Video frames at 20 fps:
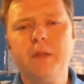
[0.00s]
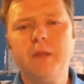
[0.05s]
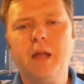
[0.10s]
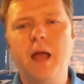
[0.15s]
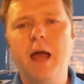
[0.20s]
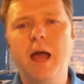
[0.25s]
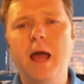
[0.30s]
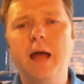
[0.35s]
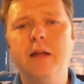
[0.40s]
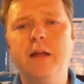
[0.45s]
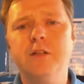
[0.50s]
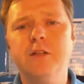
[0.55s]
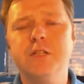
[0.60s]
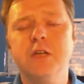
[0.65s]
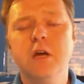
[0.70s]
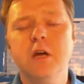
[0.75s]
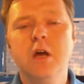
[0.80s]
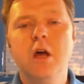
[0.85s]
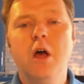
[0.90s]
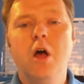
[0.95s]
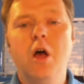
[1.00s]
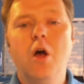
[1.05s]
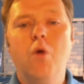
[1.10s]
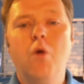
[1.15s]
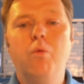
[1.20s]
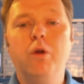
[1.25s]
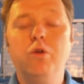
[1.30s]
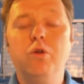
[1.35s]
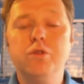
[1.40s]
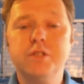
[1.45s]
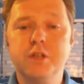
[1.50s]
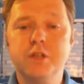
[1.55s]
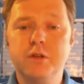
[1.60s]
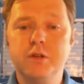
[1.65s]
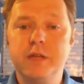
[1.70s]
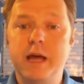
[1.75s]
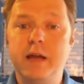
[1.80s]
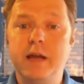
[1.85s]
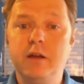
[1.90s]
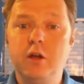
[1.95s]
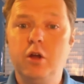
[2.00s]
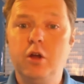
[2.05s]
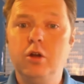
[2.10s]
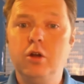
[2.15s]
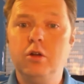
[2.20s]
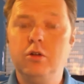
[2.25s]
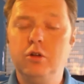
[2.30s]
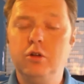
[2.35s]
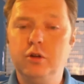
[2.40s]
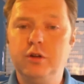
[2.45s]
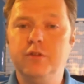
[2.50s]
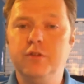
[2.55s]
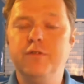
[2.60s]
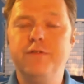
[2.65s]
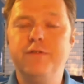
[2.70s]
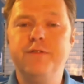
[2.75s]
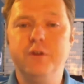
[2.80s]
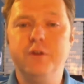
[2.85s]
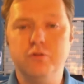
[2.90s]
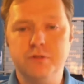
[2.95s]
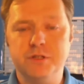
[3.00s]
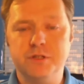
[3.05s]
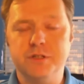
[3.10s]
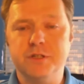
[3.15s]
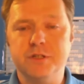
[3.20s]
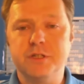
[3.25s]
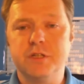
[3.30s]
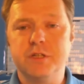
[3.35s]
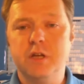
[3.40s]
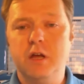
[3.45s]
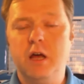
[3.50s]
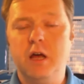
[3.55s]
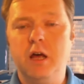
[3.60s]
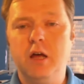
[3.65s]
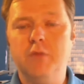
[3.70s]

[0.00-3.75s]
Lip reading: And we'll also then look at filters.